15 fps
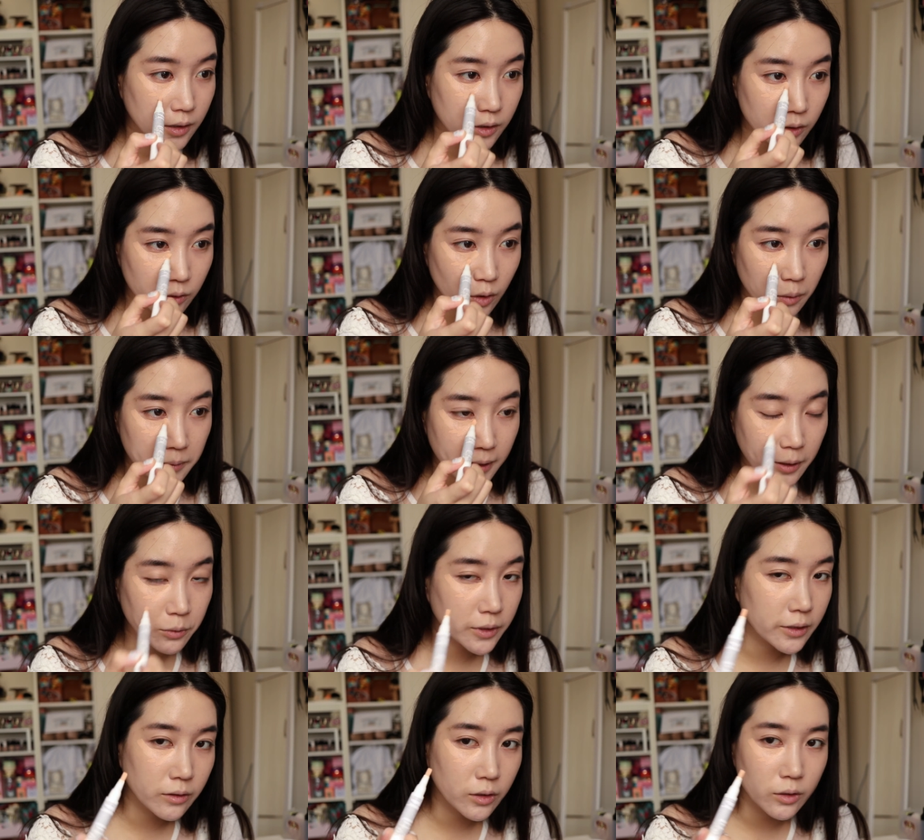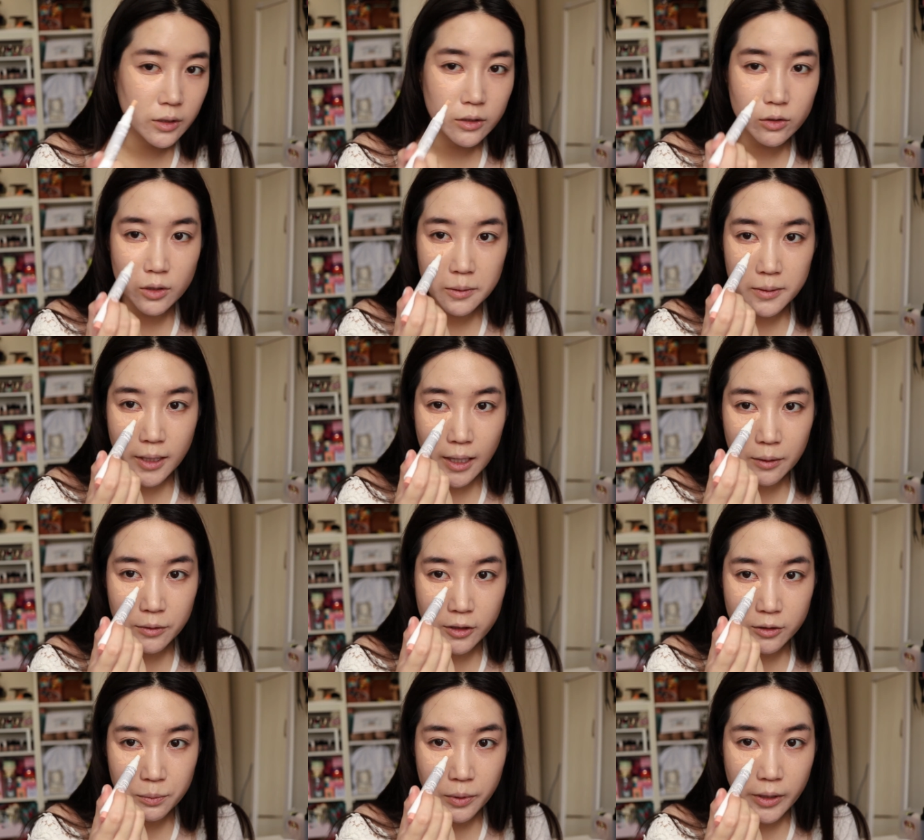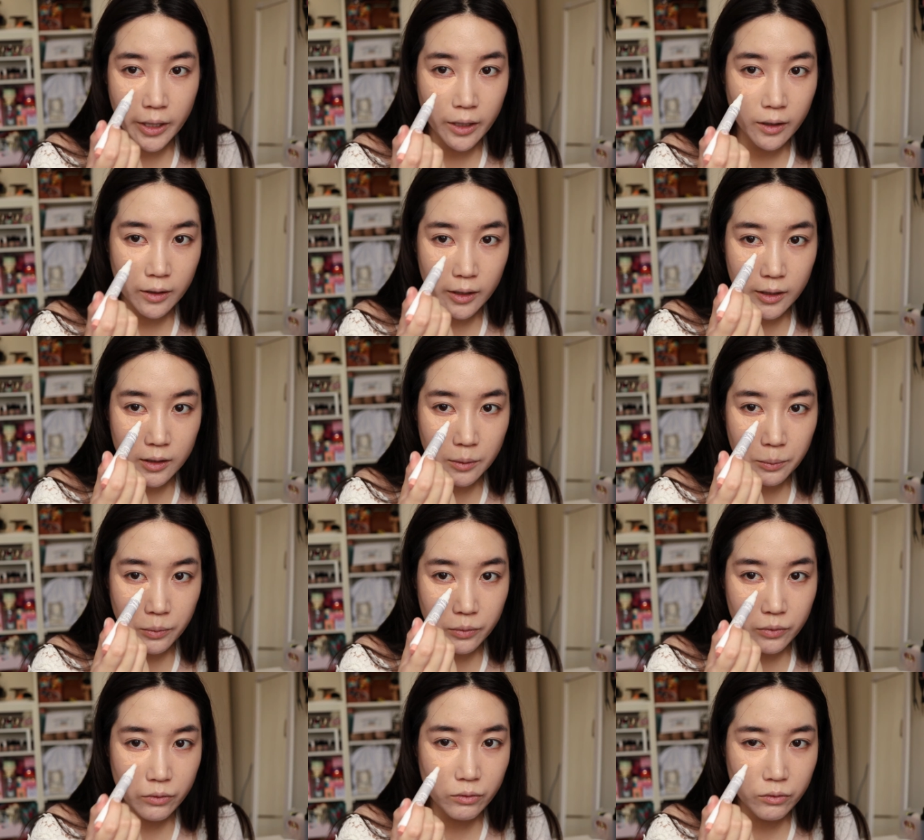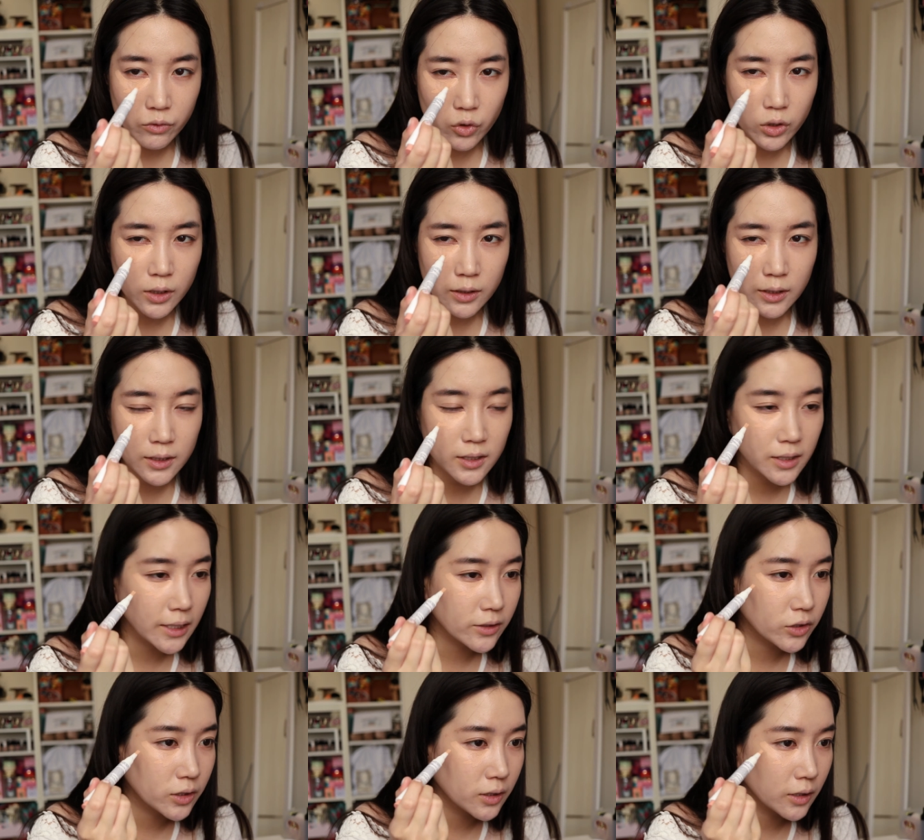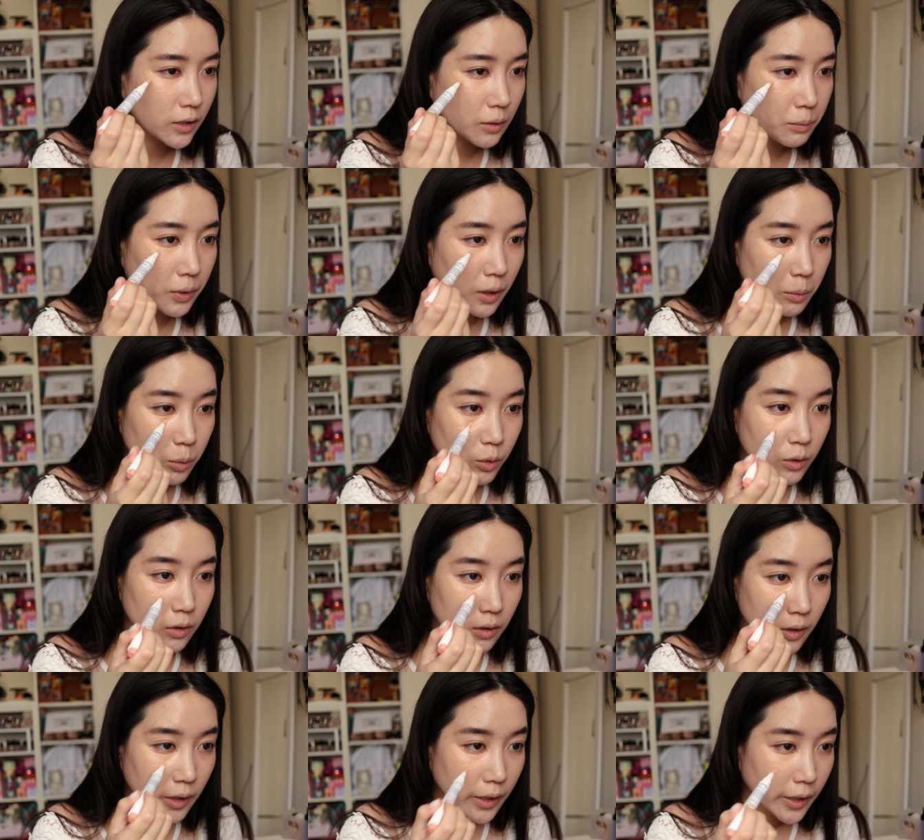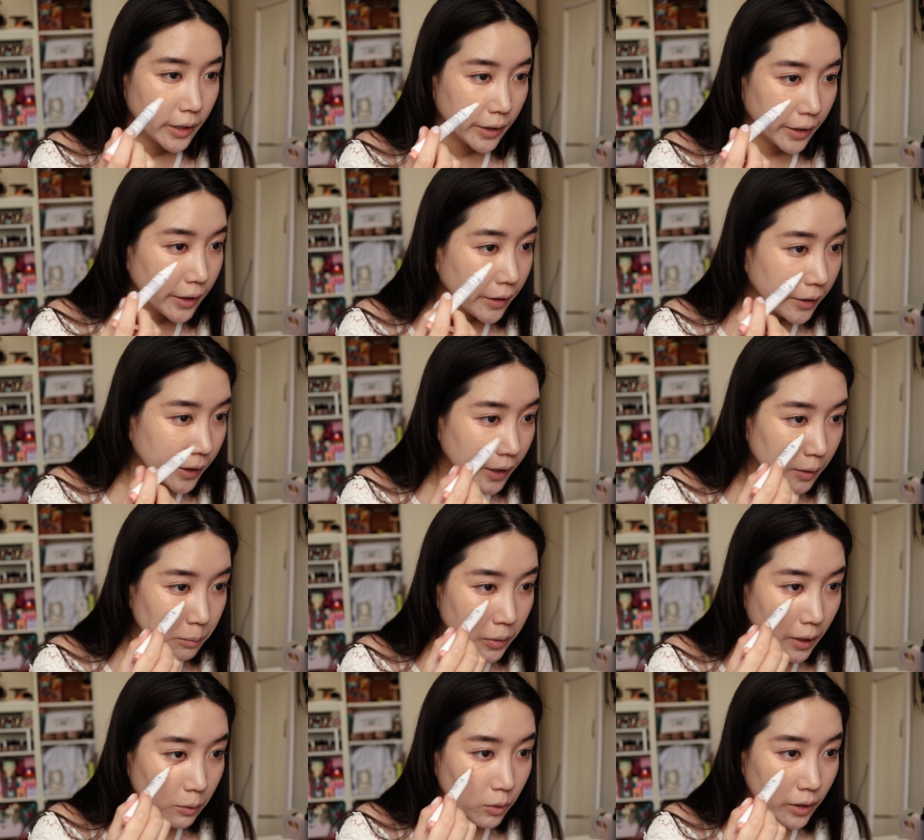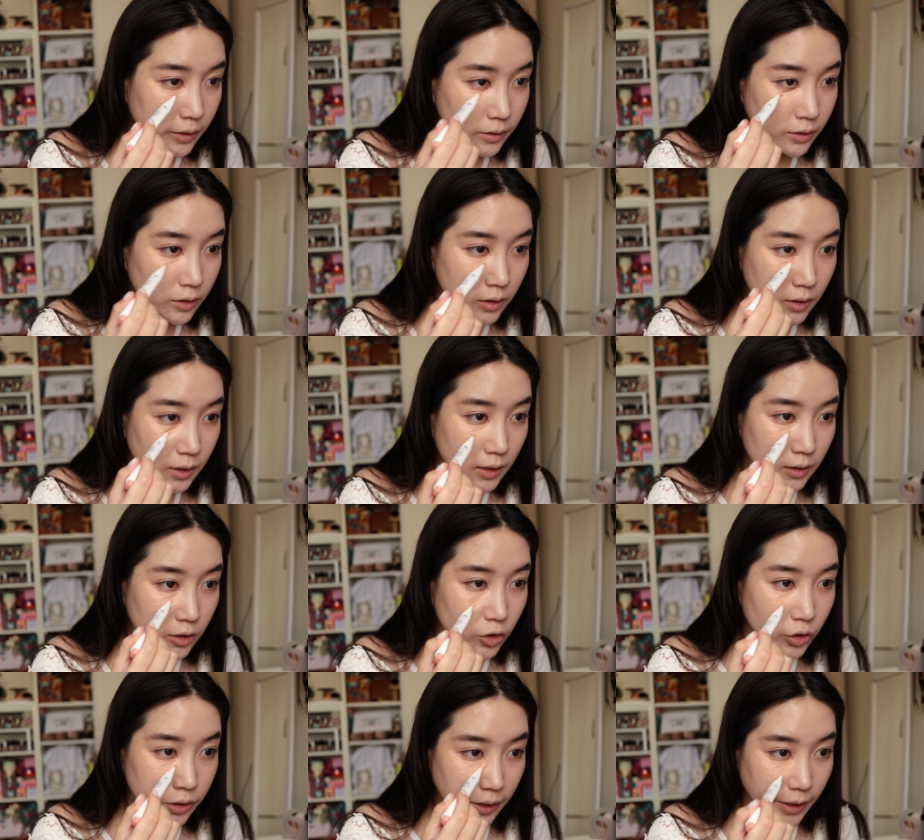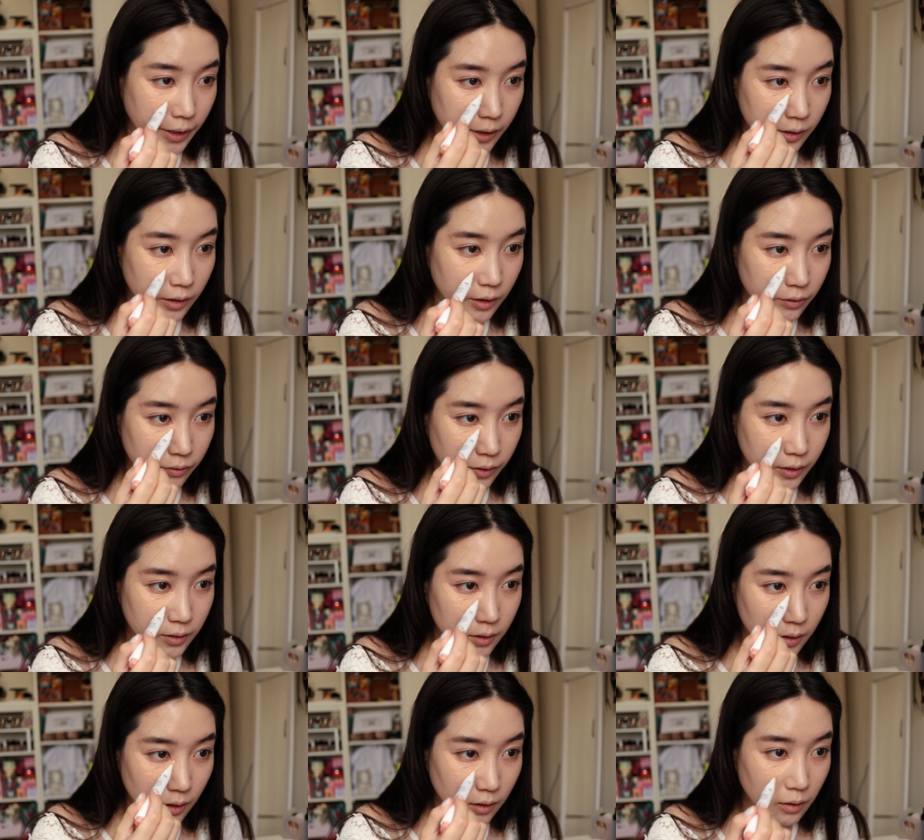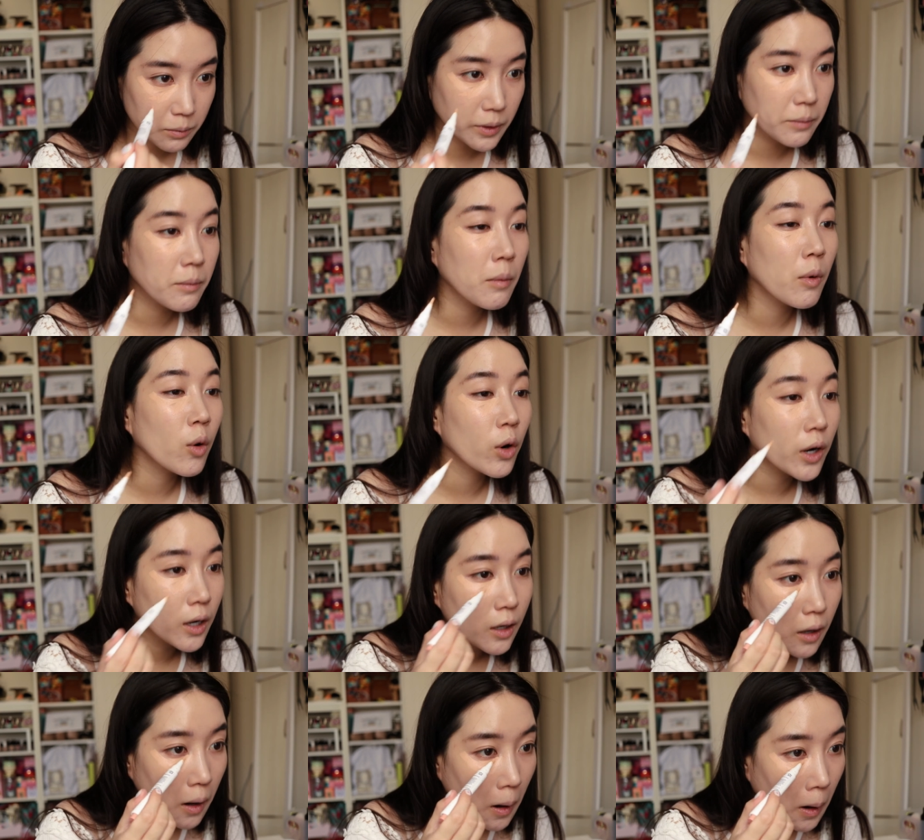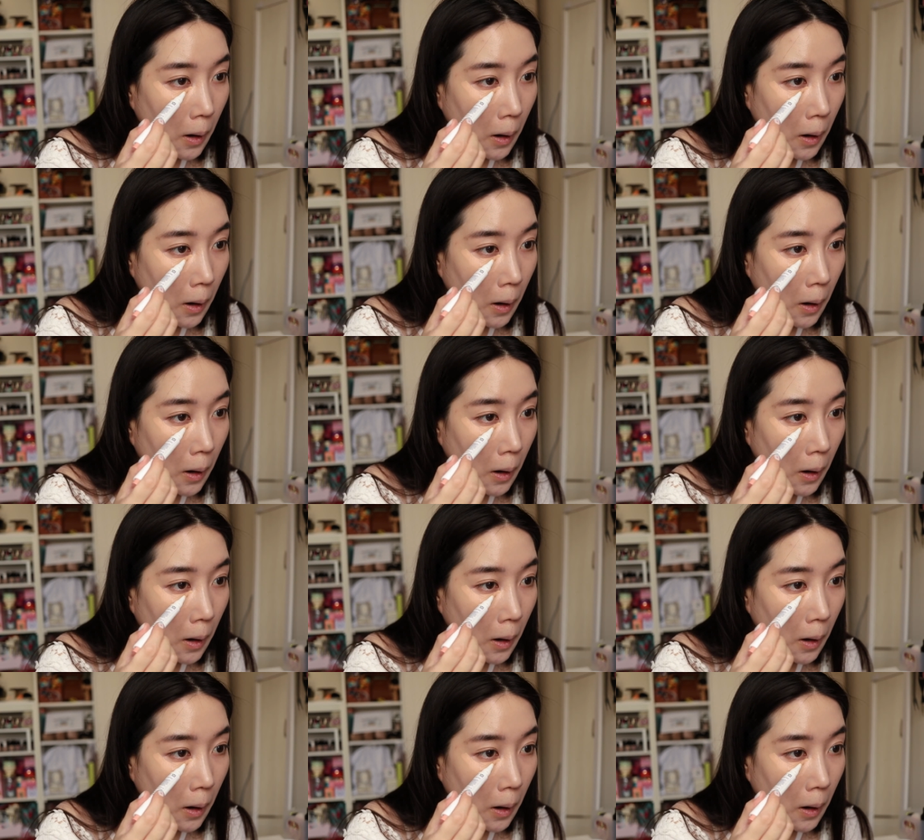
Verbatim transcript: So normally I wouldn't do this. Normally I would just put it in the sort of this section in the purple area, but I want you to see the shade difference a little bit more.